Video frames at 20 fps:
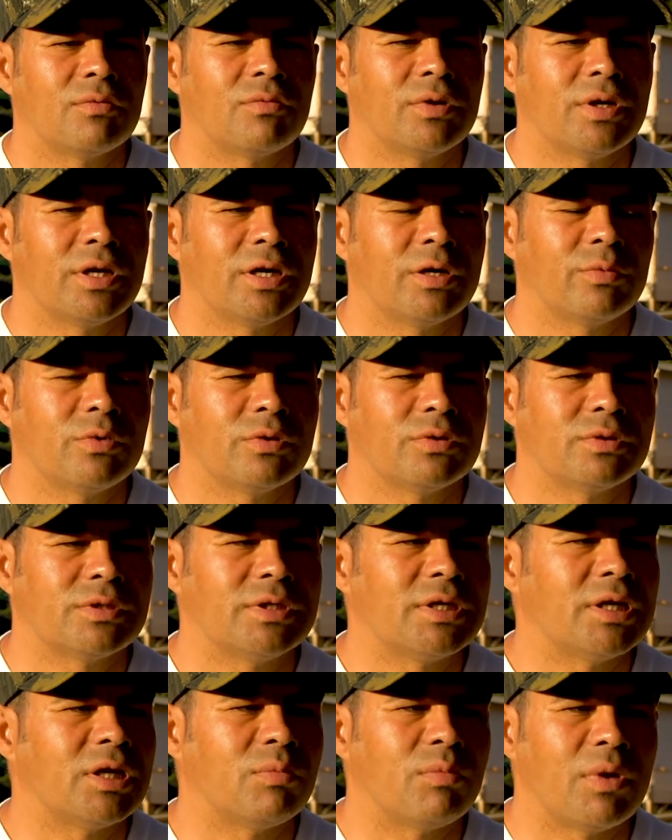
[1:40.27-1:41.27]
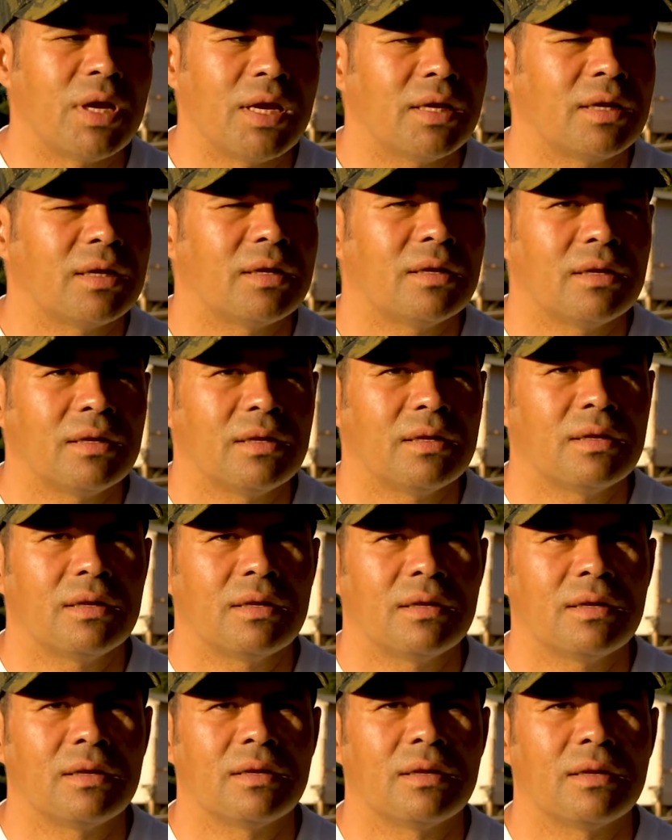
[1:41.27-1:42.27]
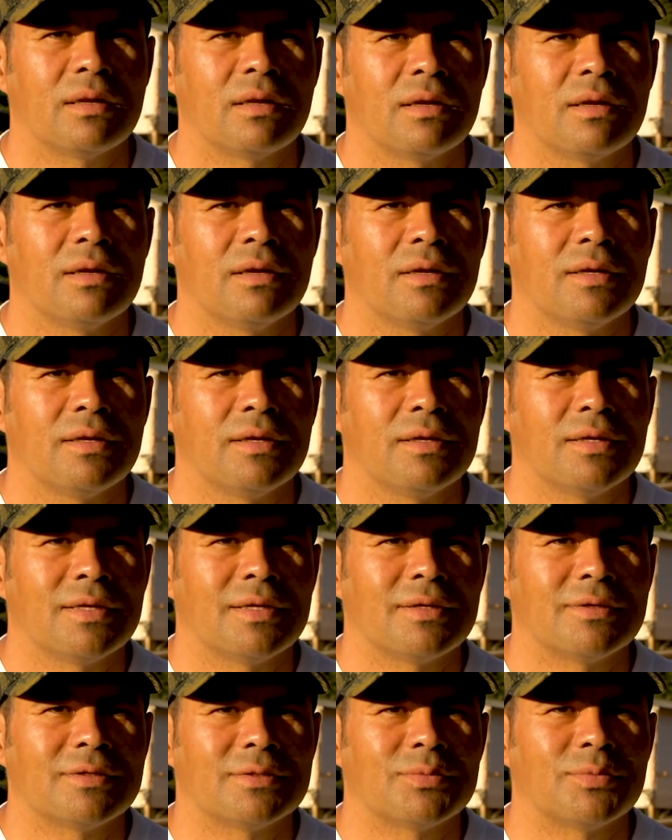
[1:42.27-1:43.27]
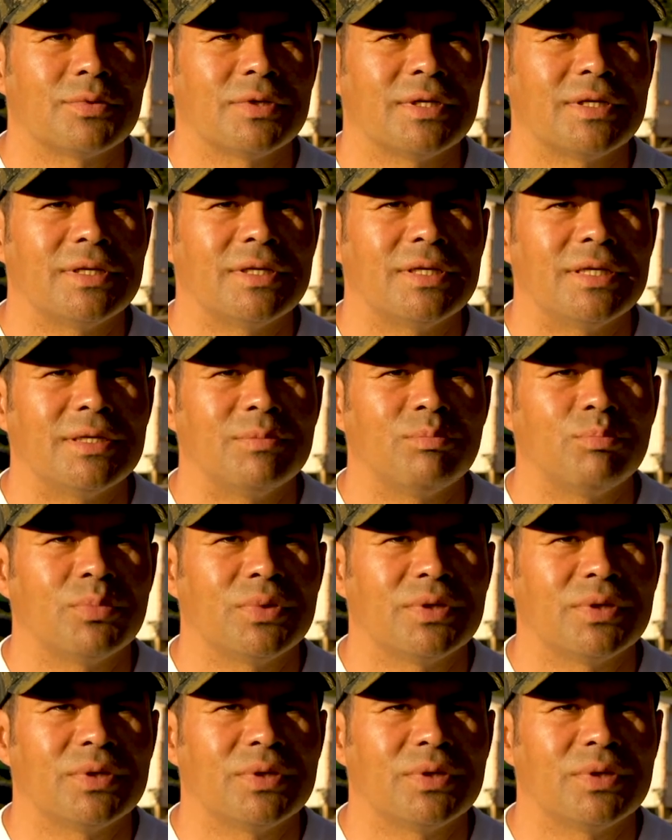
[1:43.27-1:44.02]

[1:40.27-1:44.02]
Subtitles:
we almost didn't make it. It was pretty deep.